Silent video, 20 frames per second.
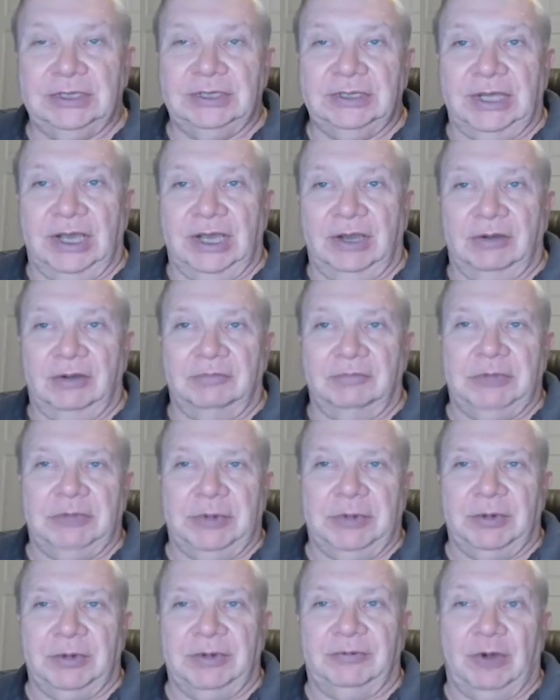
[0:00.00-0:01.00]
Now,
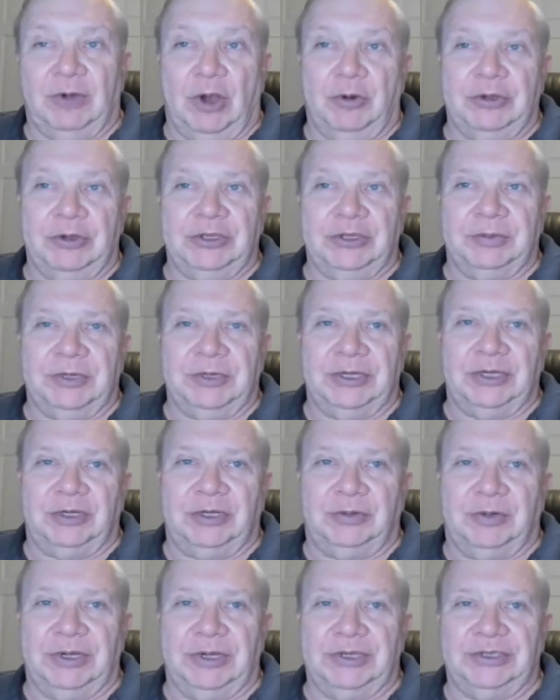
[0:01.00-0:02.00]
people have always been
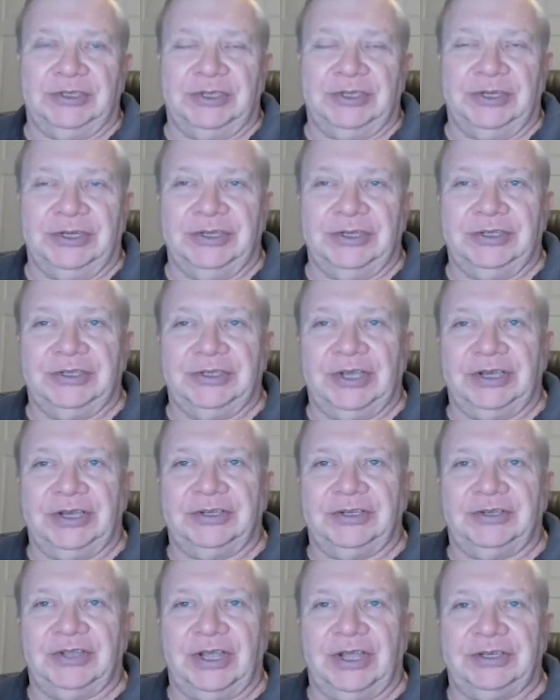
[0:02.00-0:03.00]
interested in
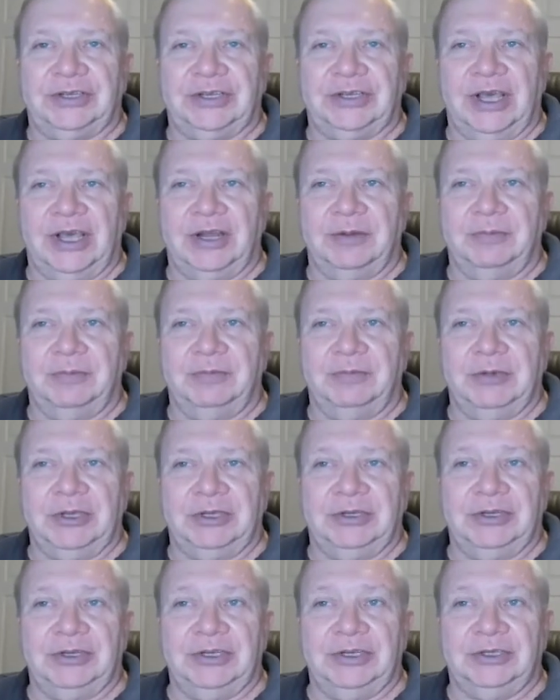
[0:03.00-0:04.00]
sex. That's not a
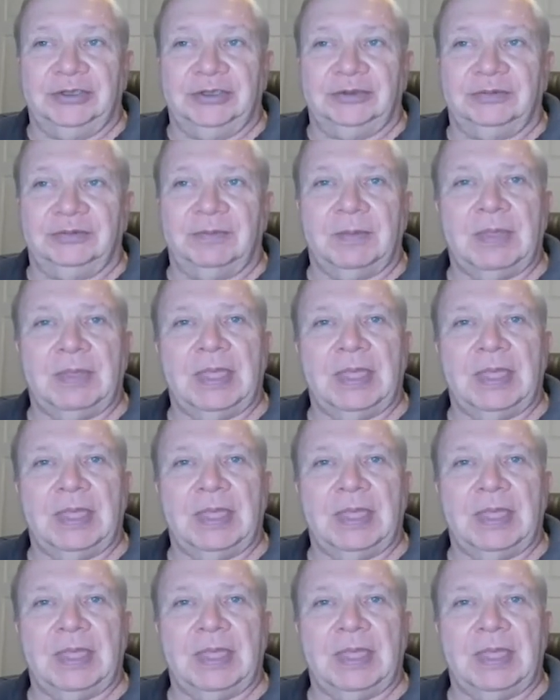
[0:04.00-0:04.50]
big deal.